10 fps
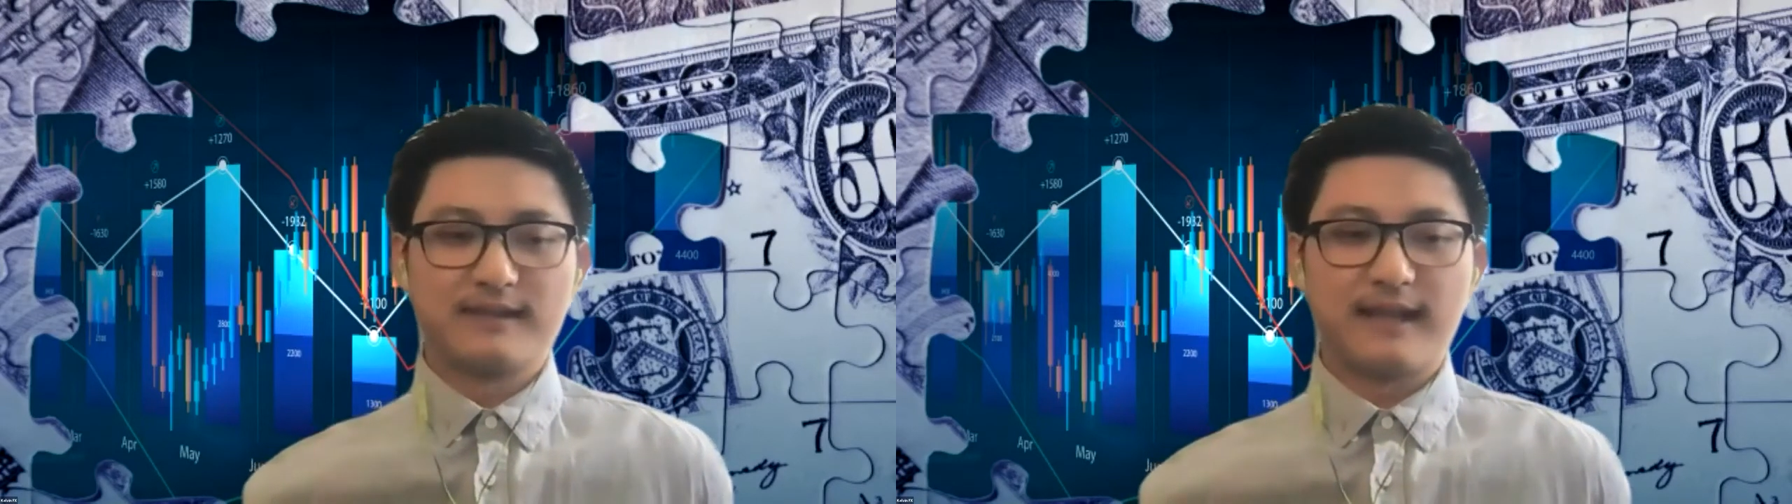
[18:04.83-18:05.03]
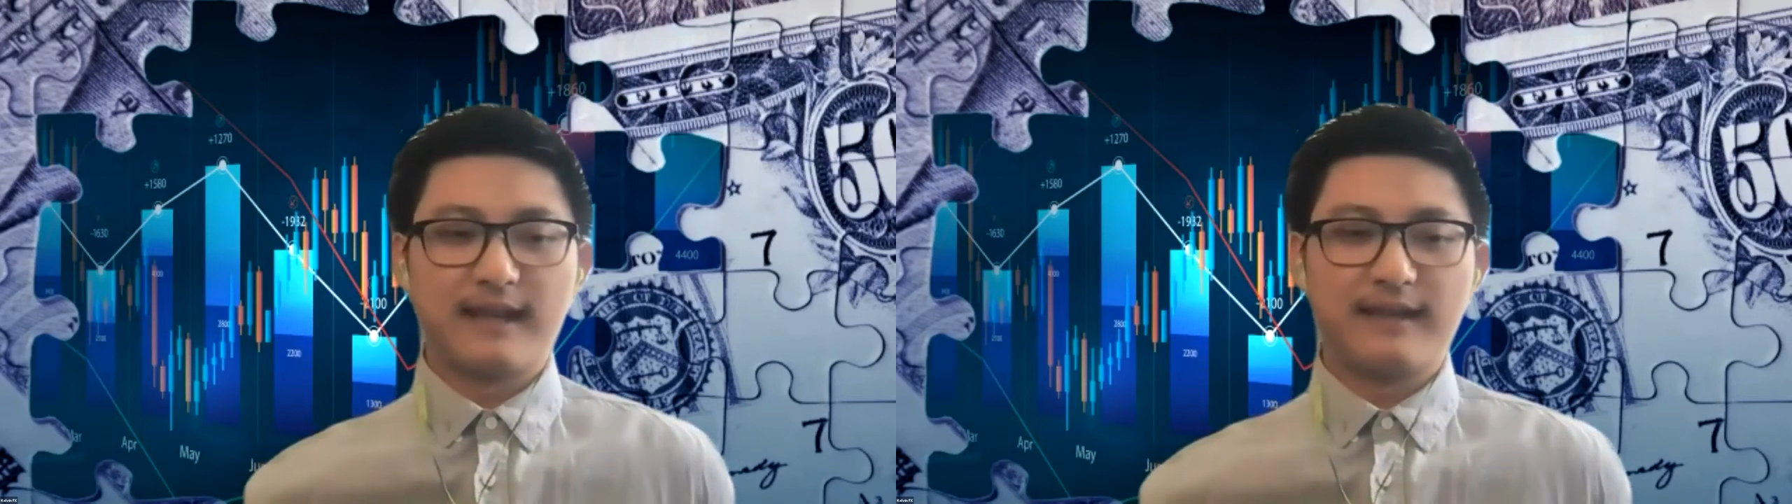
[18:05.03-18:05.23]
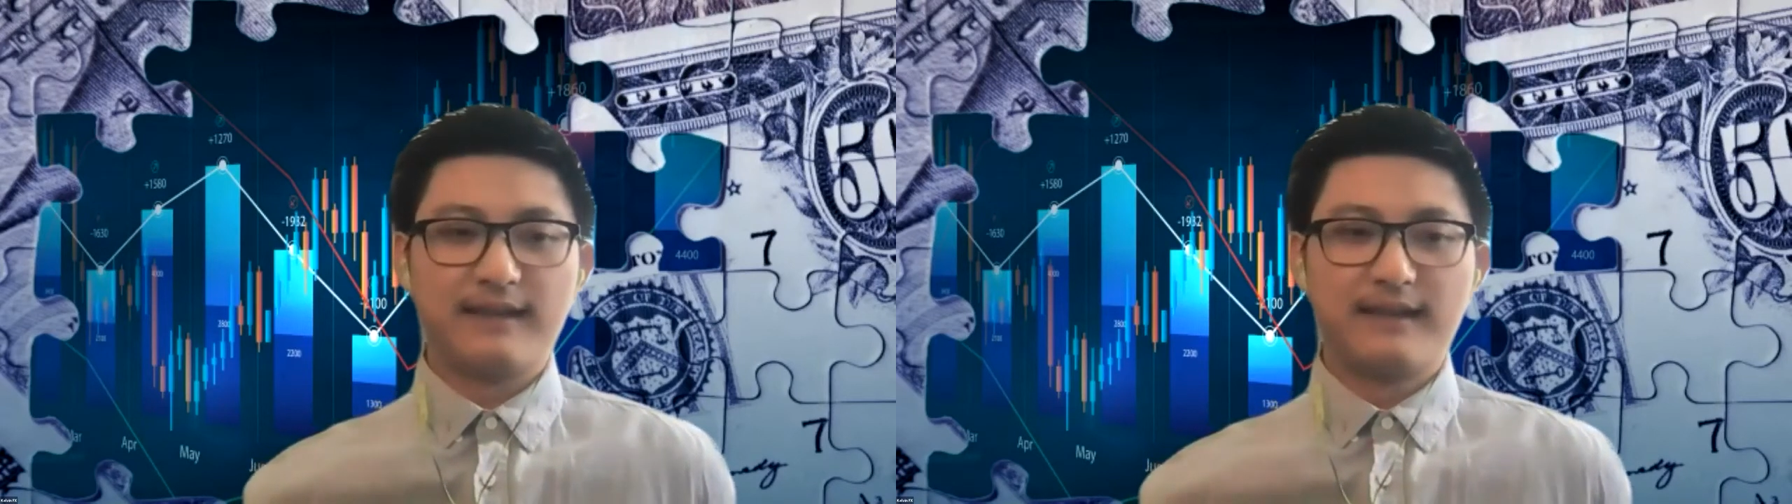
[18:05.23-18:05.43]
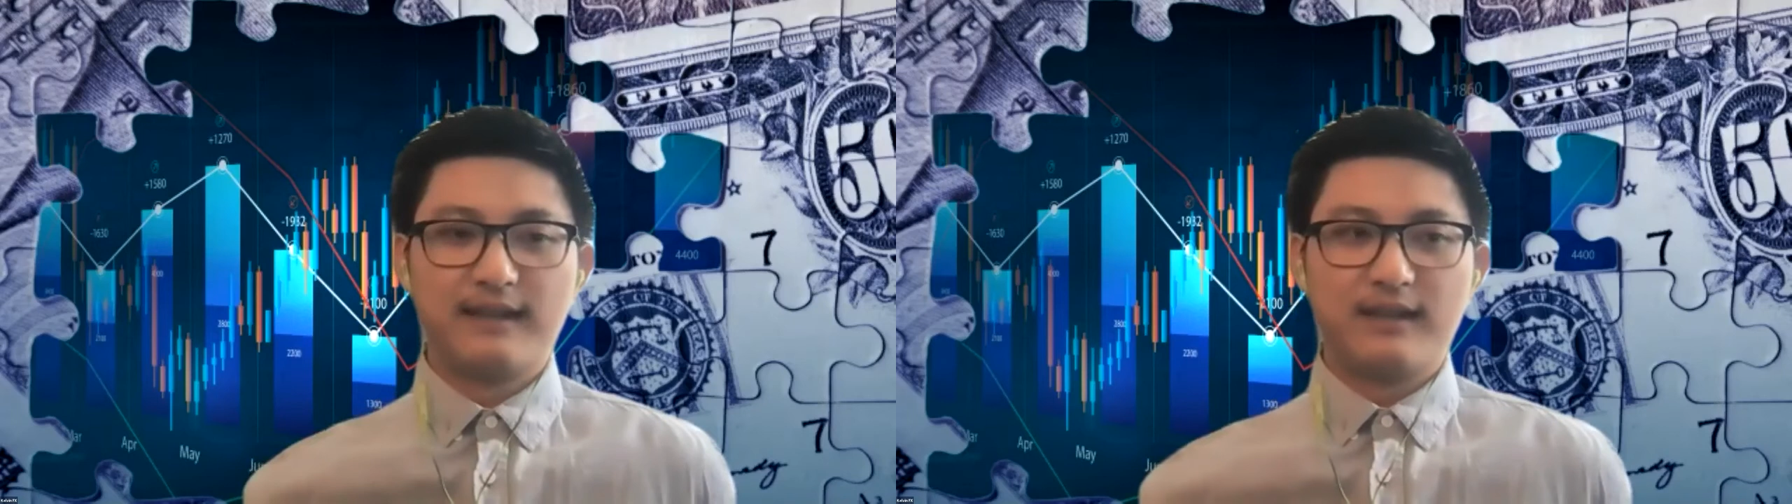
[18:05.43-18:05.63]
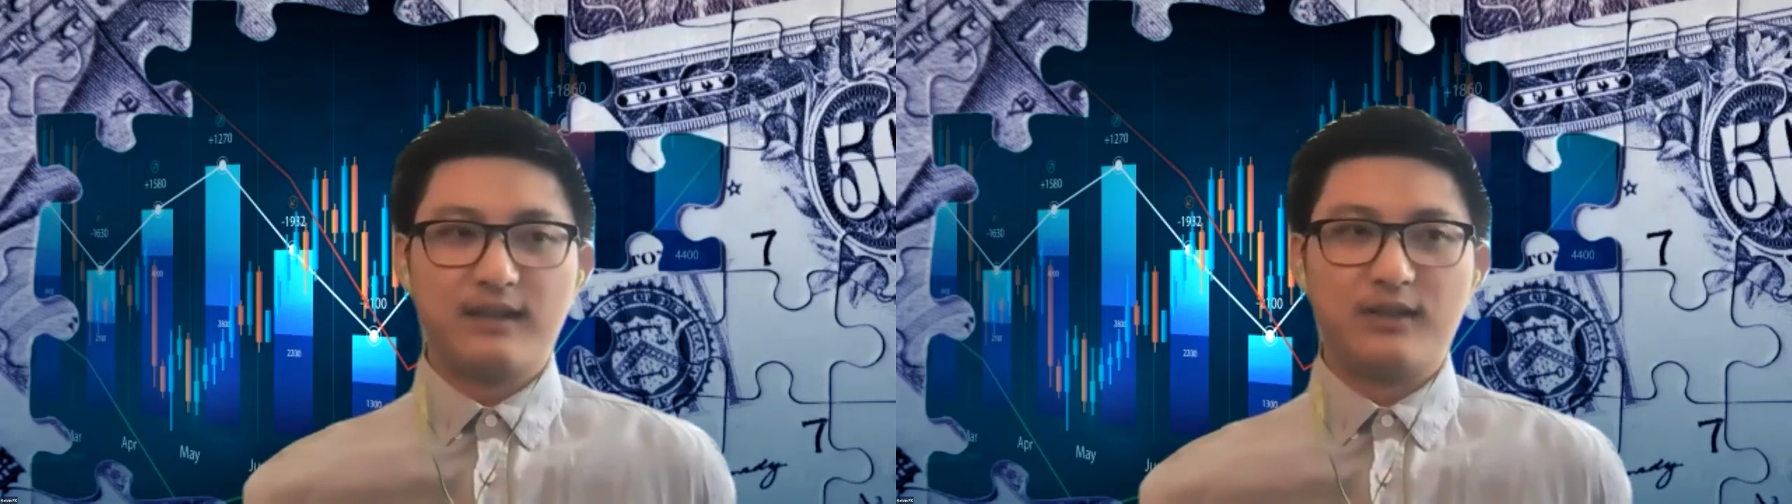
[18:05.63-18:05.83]
that,
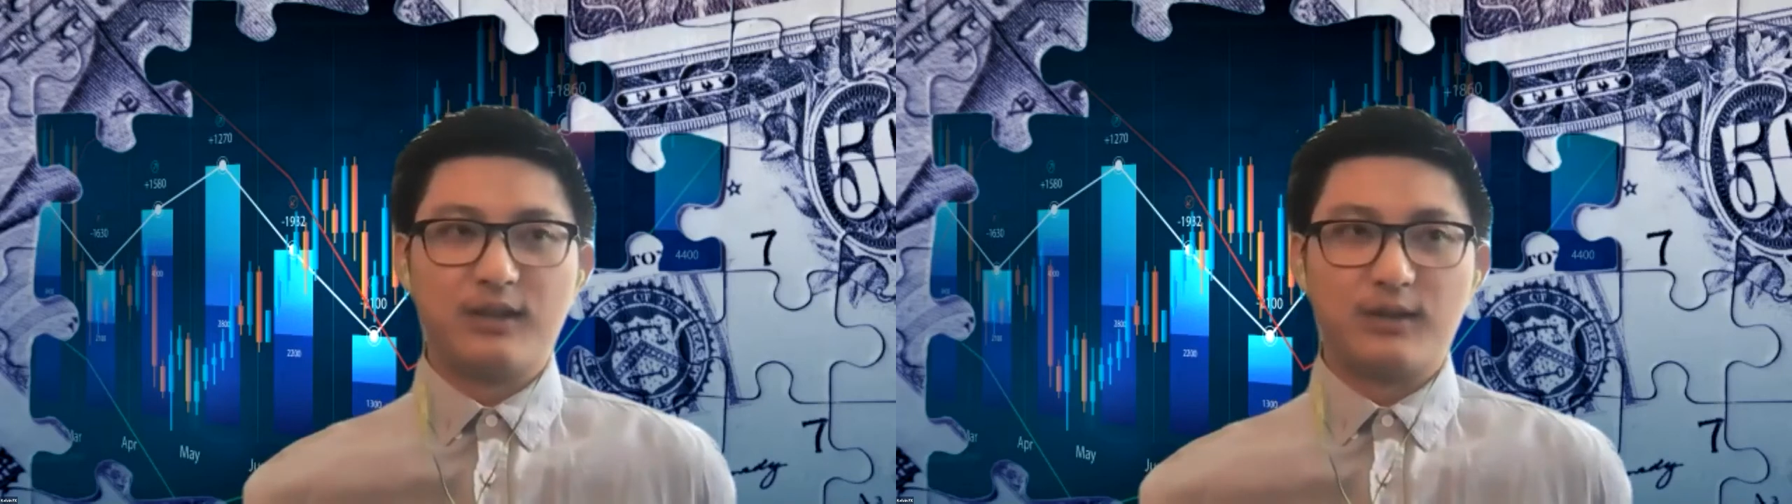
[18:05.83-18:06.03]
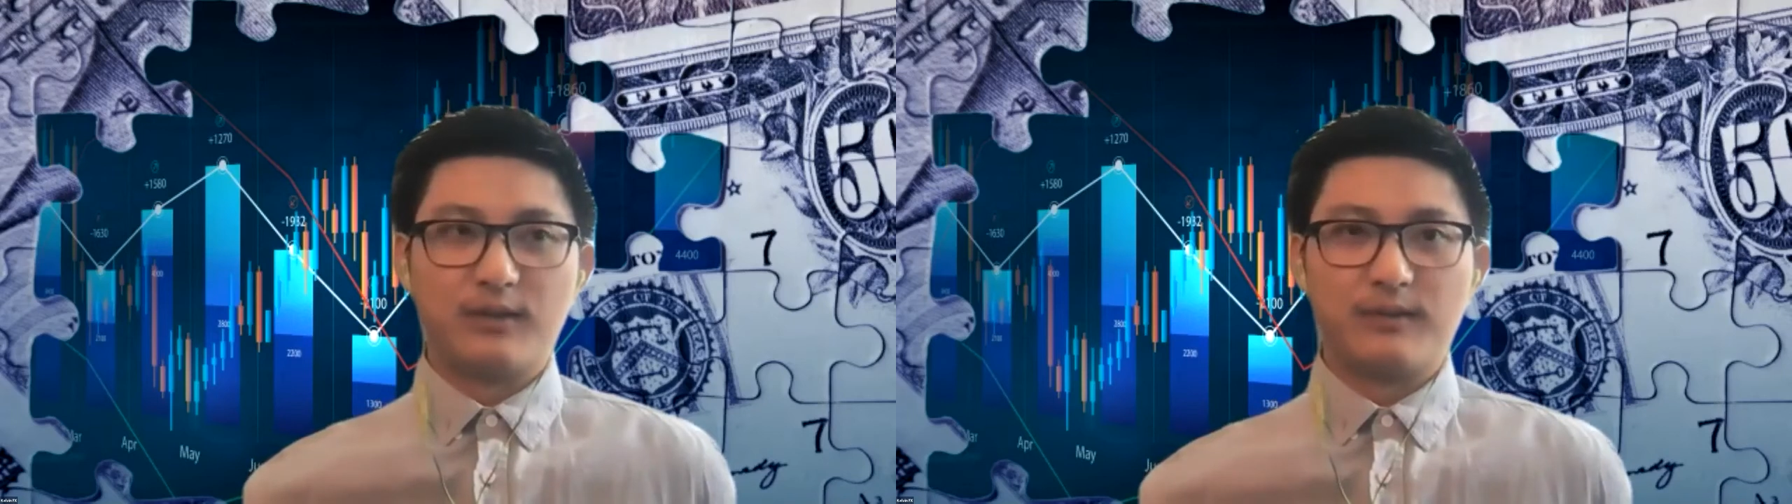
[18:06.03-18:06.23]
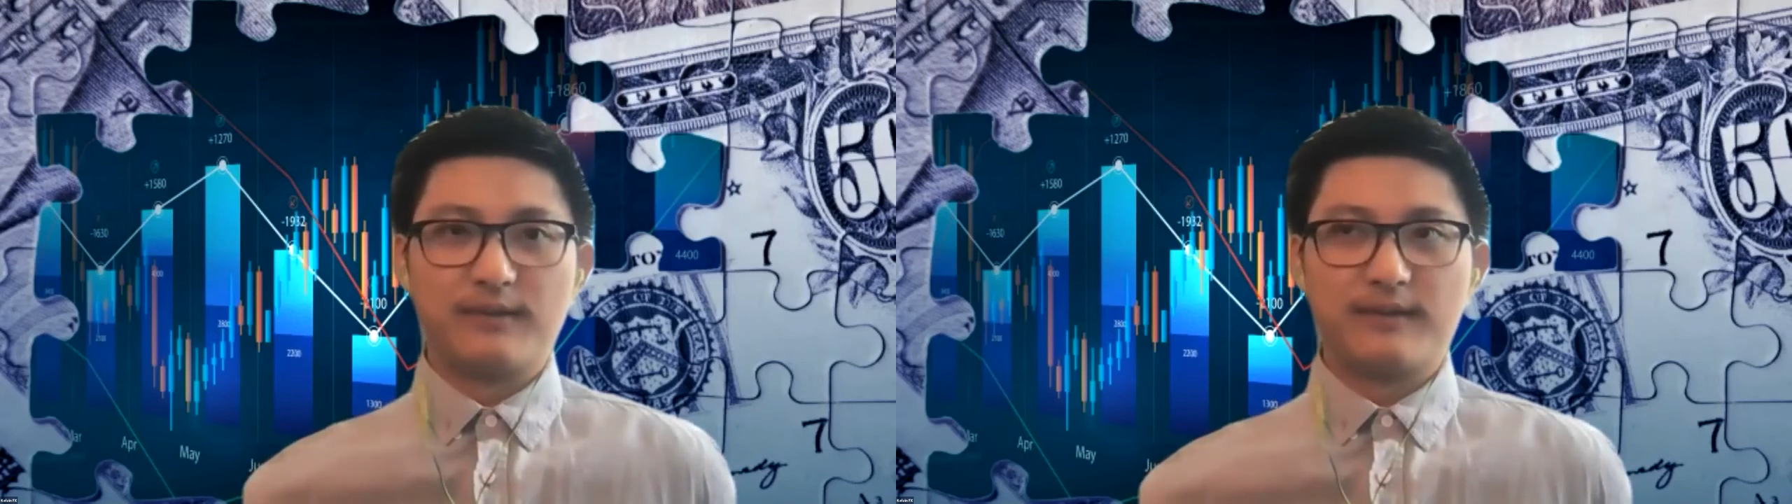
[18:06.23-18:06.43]
you know,